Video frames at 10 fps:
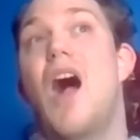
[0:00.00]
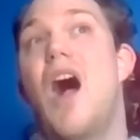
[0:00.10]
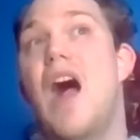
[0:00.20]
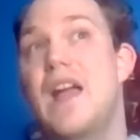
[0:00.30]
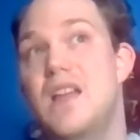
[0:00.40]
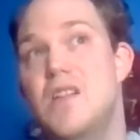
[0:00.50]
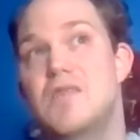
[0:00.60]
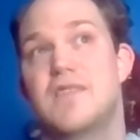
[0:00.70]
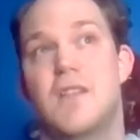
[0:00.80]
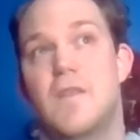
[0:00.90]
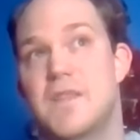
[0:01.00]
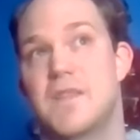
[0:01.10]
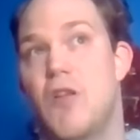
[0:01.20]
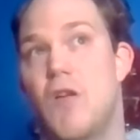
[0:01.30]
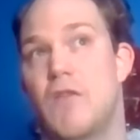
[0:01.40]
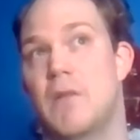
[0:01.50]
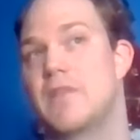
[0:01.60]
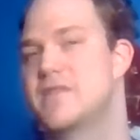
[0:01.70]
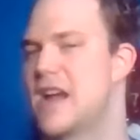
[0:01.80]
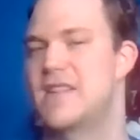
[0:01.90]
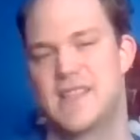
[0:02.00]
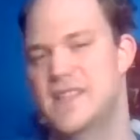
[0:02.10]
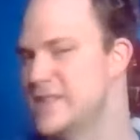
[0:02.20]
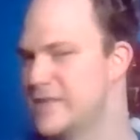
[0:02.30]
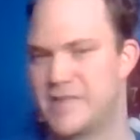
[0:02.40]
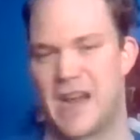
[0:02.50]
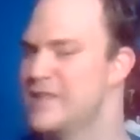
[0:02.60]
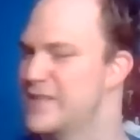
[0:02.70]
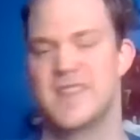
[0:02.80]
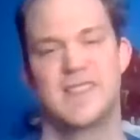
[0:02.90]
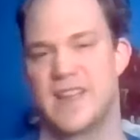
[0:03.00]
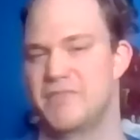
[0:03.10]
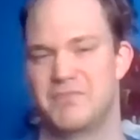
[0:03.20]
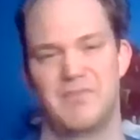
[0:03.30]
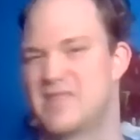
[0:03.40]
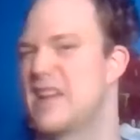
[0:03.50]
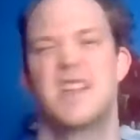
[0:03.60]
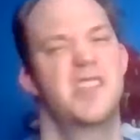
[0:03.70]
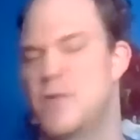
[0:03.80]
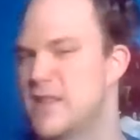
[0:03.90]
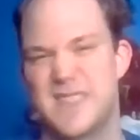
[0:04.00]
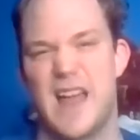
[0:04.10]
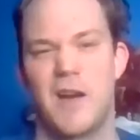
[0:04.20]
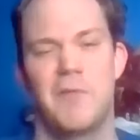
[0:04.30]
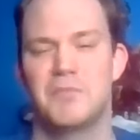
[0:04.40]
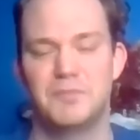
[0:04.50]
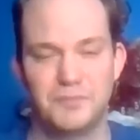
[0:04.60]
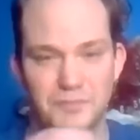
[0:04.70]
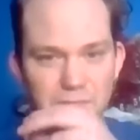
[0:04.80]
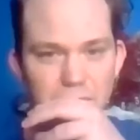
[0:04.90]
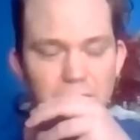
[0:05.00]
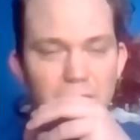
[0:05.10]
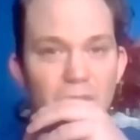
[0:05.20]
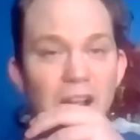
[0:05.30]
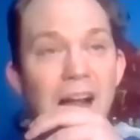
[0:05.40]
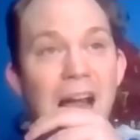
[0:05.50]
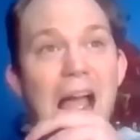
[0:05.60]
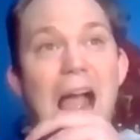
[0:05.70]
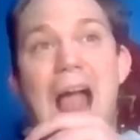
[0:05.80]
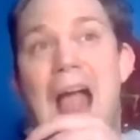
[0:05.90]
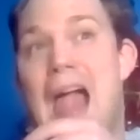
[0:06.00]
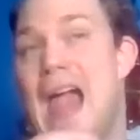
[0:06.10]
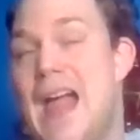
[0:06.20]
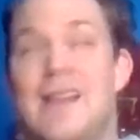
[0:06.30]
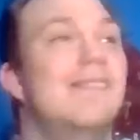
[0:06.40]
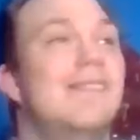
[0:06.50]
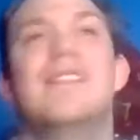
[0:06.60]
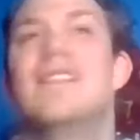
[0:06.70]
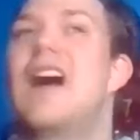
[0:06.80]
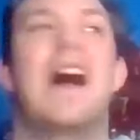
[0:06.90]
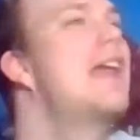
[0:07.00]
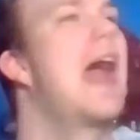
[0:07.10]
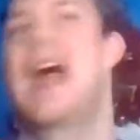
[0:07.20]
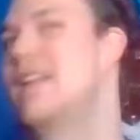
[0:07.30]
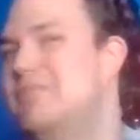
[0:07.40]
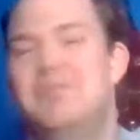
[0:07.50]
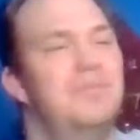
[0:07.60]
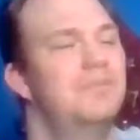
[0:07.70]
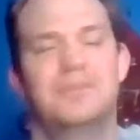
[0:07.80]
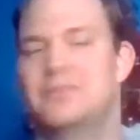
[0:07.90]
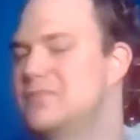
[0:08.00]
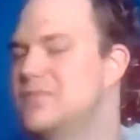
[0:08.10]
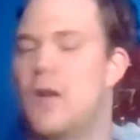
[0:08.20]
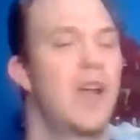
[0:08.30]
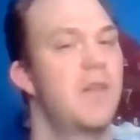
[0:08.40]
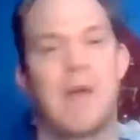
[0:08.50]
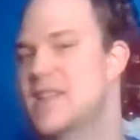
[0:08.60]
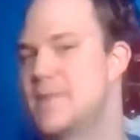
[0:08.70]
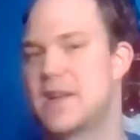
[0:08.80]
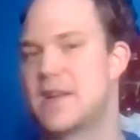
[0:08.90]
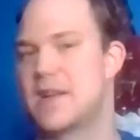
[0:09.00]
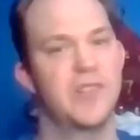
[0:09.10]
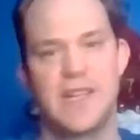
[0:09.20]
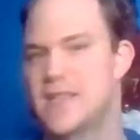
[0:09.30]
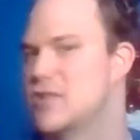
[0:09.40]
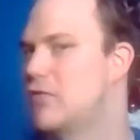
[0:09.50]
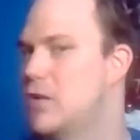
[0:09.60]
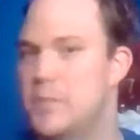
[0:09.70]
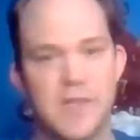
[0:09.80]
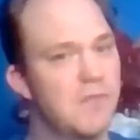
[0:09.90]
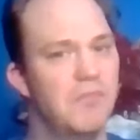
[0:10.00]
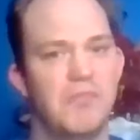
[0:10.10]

I used to do this program with J C C. It's like a Jewish center. Mm-hmm. And again, talking about special needs groups,